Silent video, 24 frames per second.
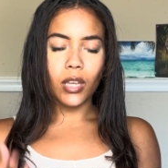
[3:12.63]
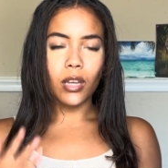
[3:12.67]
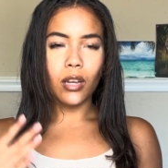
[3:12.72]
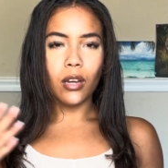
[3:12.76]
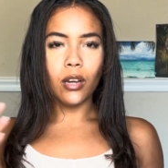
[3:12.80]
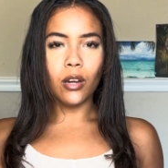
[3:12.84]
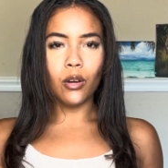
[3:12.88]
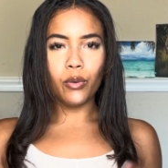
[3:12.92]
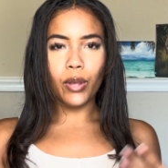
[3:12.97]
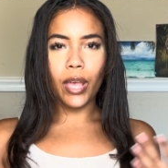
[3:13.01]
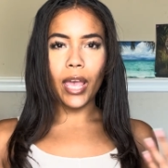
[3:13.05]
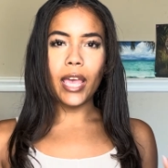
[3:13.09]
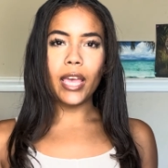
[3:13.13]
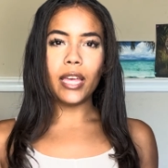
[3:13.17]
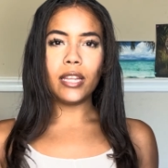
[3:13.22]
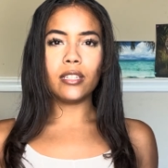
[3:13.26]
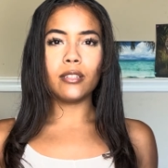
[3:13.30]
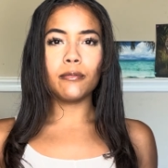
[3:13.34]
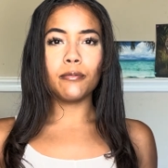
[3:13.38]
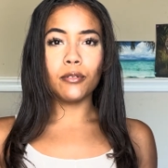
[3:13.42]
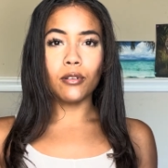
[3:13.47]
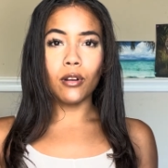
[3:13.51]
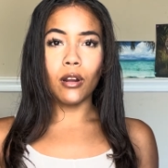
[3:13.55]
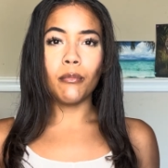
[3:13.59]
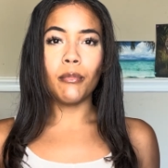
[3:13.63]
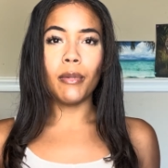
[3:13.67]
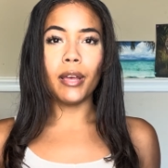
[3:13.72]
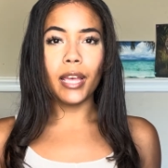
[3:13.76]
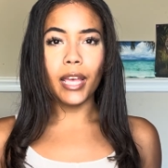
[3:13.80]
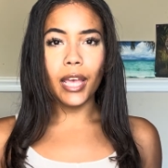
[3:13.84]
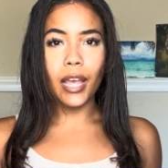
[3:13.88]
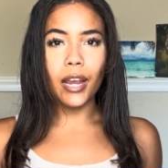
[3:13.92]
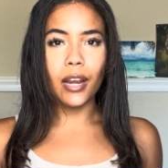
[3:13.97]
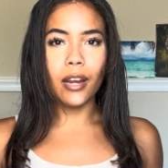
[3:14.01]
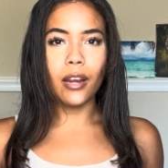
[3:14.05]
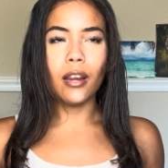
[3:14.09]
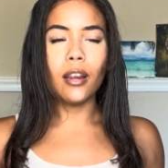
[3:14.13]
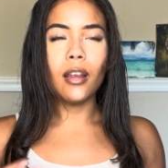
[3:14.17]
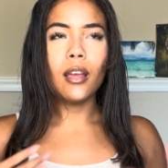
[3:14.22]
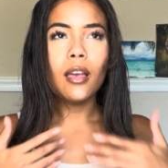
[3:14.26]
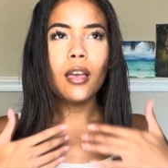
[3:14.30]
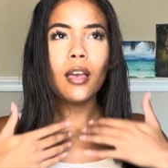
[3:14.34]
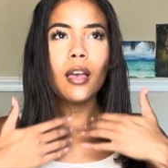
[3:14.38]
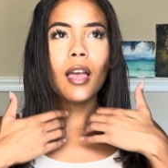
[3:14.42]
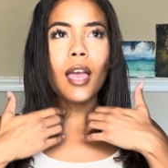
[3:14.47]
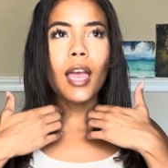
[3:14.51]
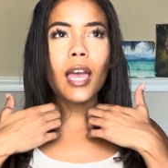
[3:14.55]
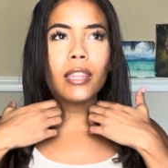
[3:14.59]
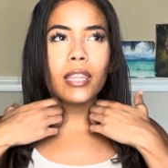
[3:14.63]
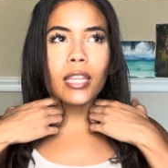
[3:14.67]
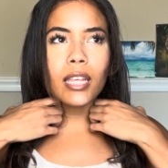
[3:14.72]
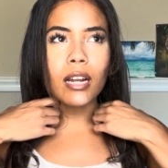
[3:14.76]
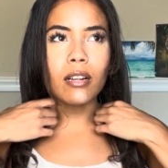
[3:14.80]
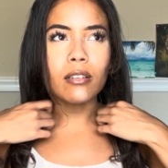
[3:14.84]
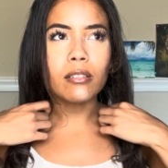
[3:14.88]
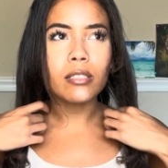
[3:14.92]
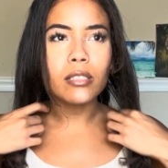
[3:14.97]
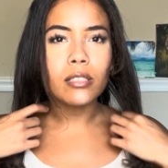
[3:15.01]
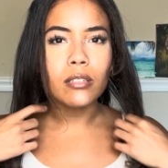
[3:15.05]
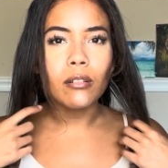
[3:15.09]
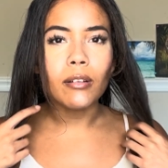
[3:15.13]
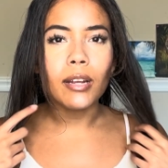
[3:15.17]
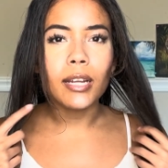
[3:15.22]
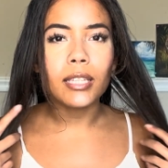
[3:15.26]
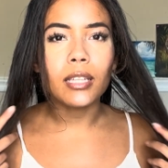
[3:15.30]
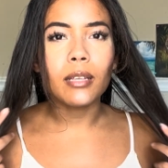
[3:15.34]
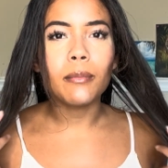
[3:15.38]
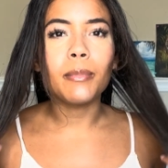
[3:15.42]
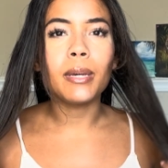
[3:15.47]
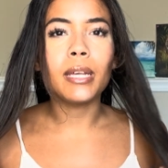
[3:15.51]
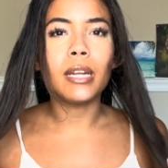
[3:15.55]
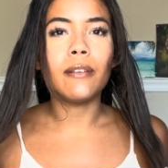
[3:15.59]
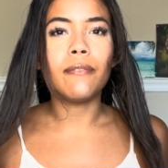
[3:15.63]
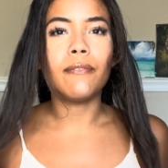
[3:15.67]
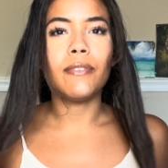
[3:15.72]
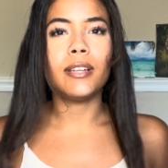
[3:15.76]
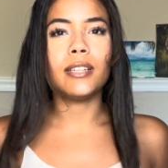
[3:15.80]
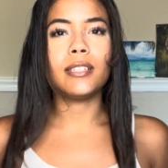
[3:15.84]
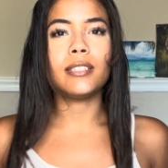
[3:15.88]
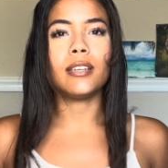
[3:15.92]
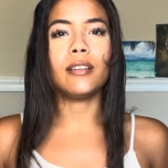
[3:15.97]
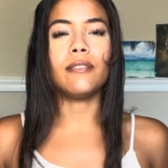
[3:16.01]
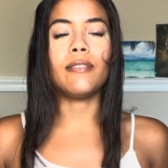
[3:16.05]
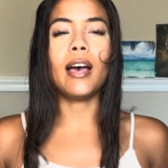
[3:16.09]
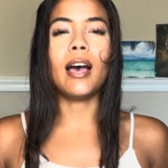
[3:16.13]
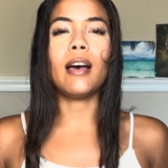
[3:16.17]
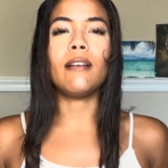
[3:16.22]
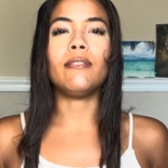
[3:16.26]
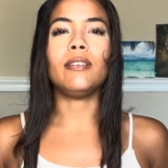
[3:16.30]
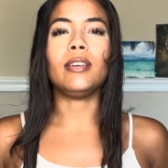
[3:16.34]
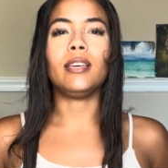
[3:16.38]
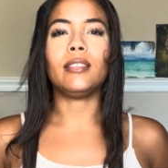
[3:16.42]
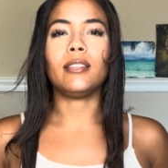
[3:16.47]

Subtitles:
okay to put on my hair, and then I'll still get the benefits of having